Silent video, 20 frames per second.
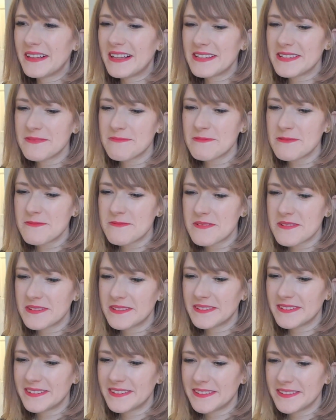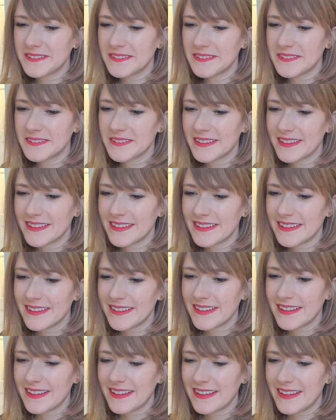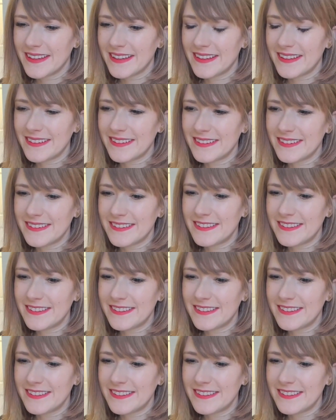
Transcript: Let's move on to the